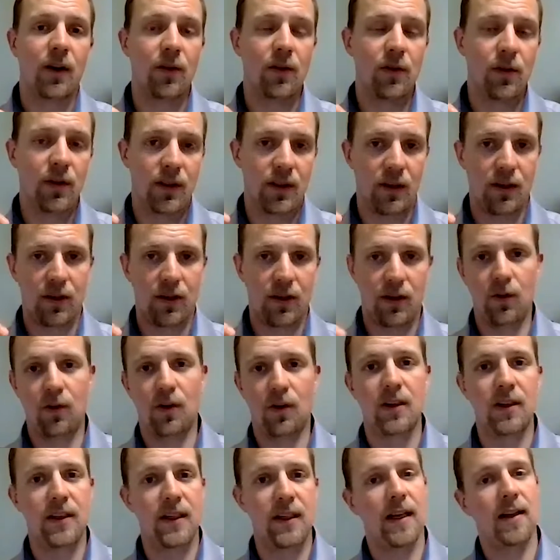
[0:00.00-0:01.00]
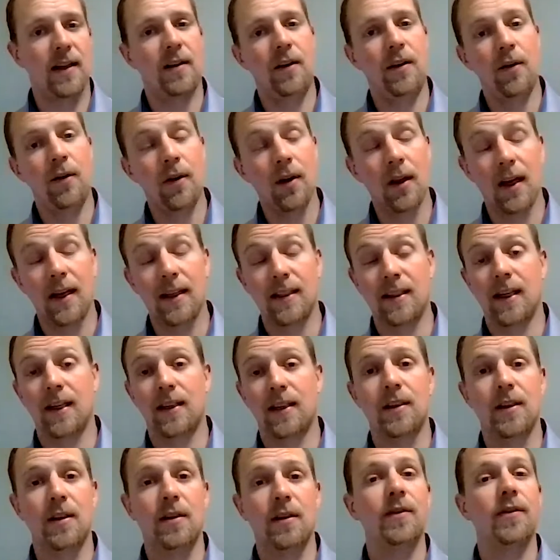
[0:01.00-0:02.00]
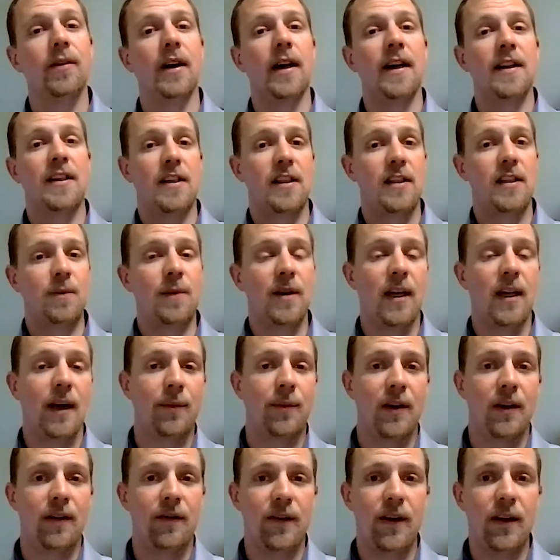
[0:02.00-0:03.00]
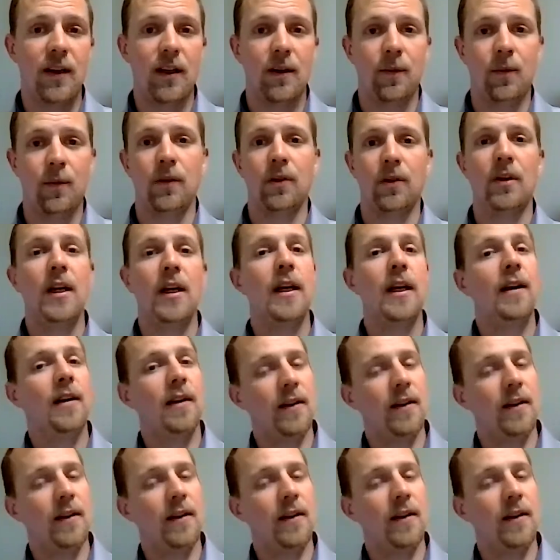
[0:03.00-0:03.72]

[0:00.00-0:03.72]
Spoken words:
canola to utilize that sulfur as it's becoming available